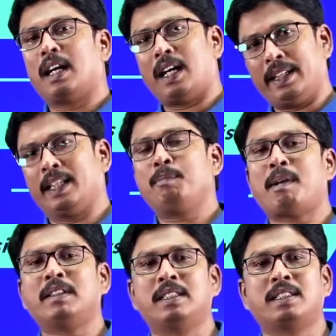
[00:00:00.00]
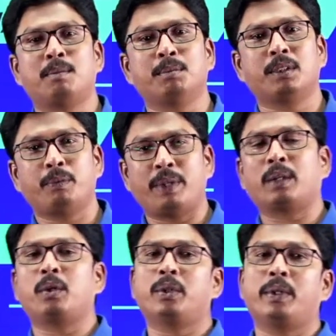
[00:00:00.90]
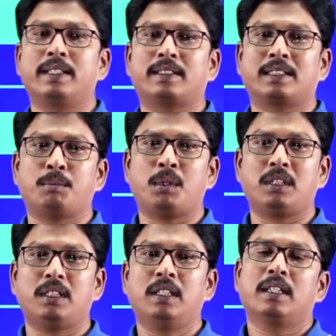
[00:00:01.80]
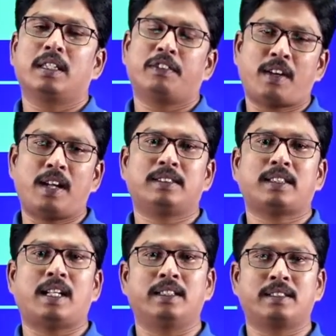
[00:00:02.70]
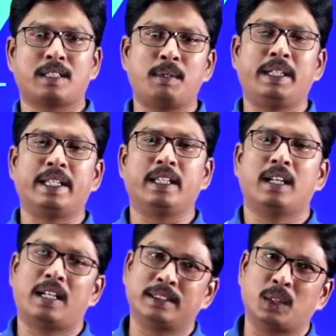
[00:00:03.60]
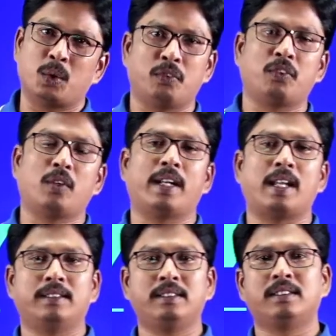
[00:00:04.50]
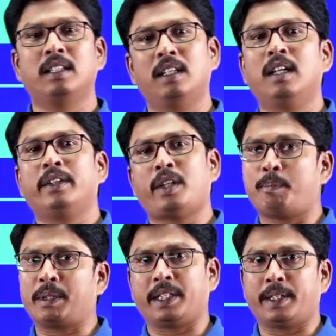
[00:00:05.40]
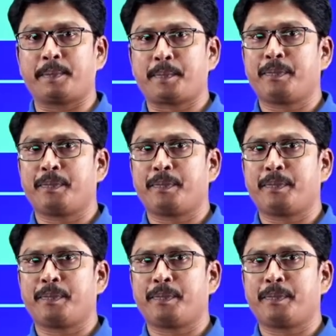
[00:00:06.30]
and in power systems we are going to discuss about the faults and stability and the load flow analysis topic here,